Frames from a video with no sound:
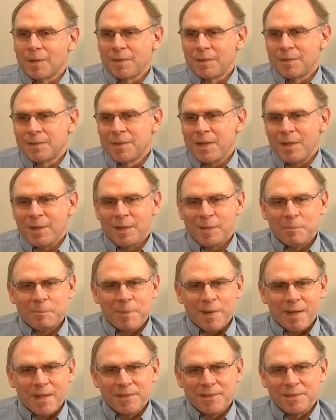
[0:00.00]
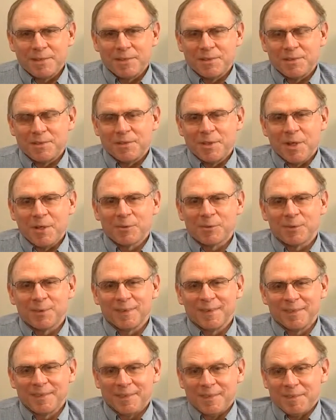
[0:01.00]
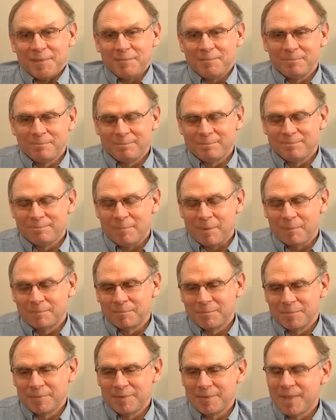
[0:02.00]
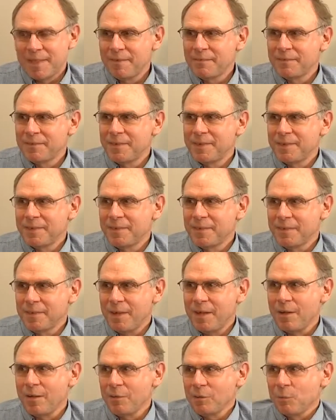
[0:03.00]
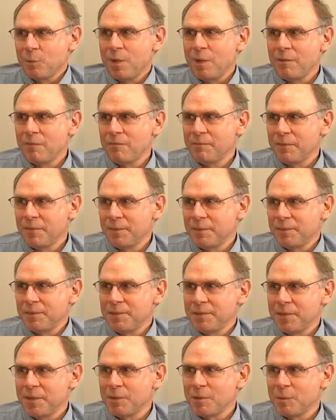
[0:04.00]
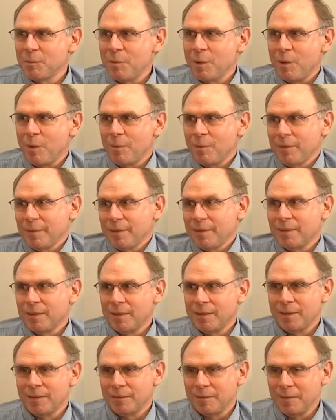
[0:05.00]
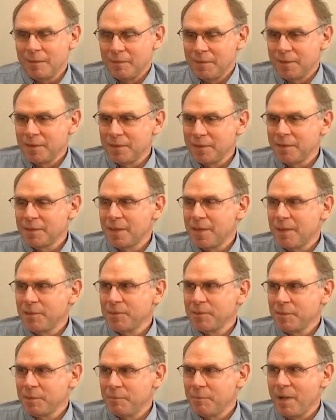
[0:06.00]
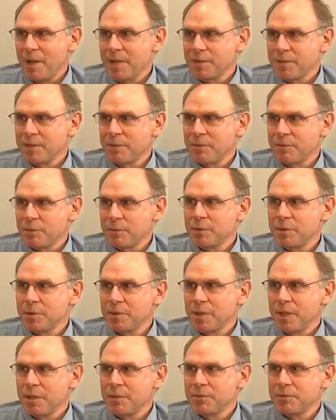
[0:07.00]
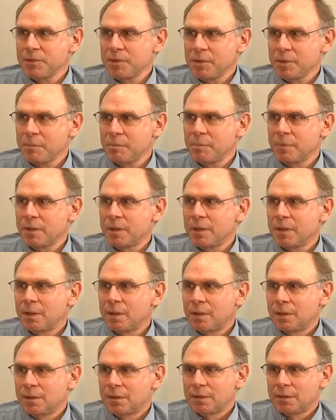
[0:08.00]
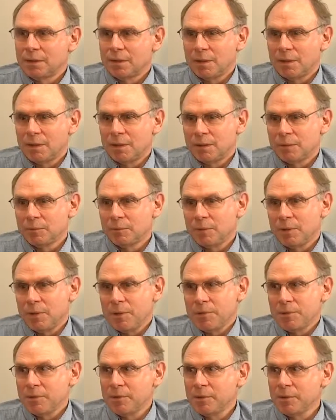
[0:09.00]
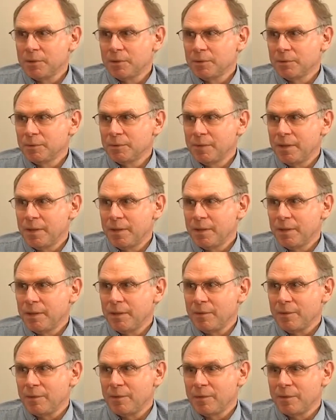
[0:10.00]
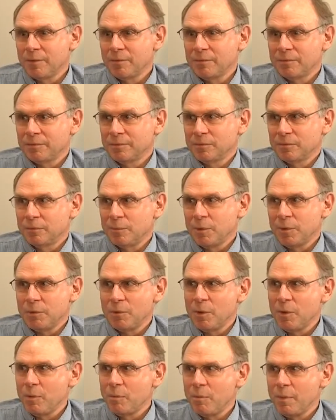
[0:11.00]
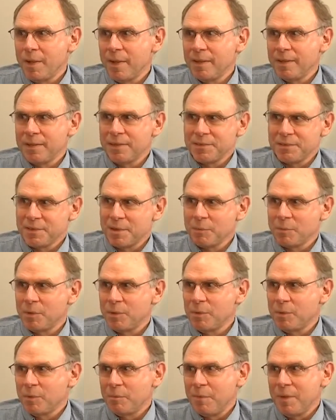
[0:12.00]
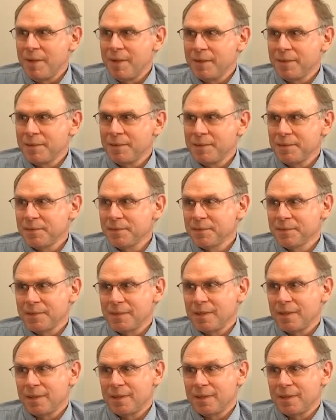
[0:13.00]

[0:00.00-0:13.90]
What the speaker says: On a daily basis, generally the safety, health, welfare of the general public living in the township, passing through the township. We also take care of winter road maintenance, summer road maintenance,